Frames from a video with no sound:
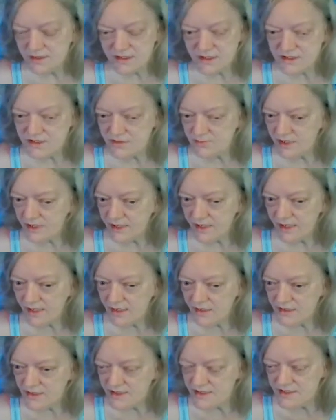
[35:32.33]
doesn't mean
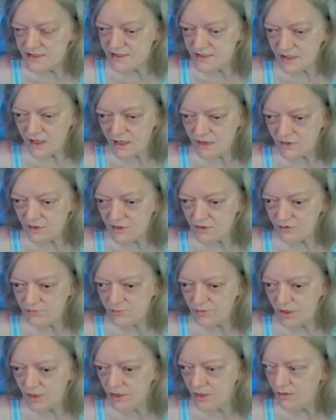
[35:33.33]
Candace is not a good
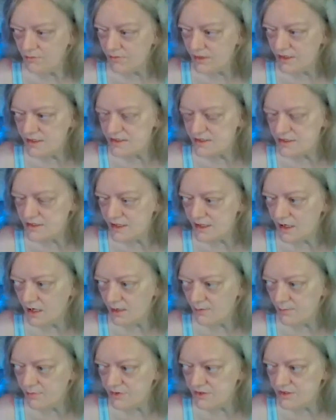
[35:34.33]
mom. It's the
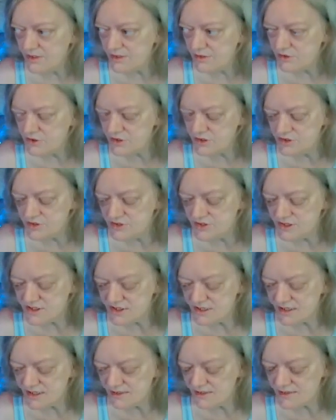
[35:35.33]
opposite. She
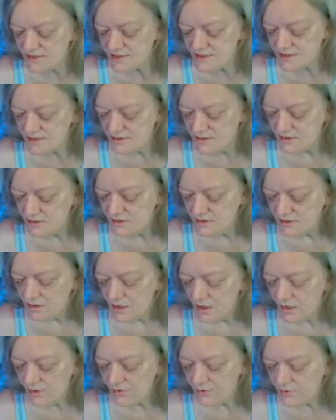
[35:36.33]
just thinks
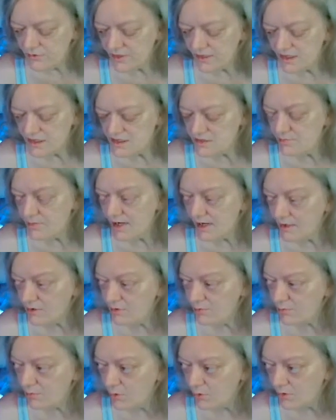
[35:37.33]
other things
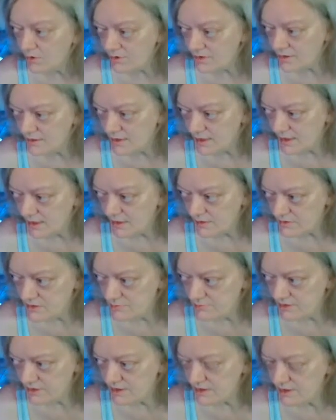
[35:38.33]
matter more than the
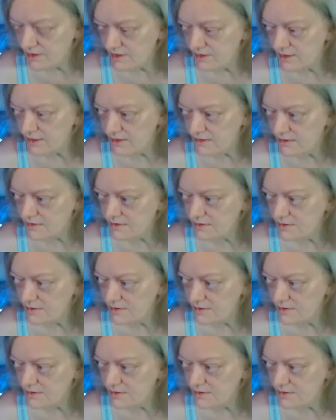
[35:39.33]
house being clean.